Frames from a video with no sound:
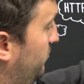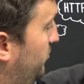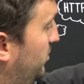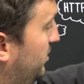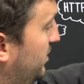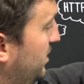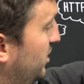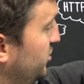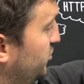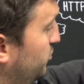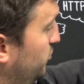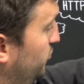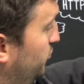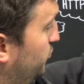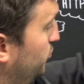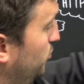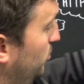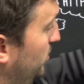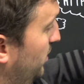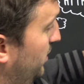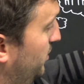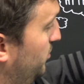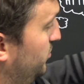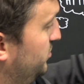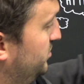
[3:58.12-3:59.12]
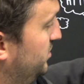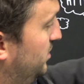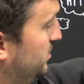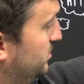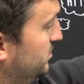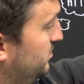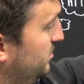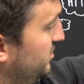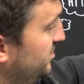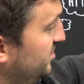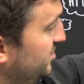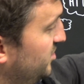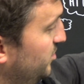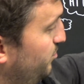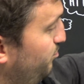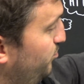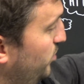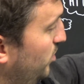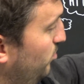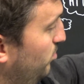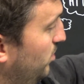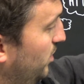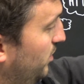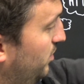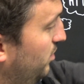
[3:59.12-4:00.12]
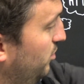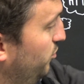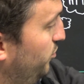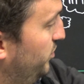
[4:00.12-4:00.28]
if the cache control header says this is a public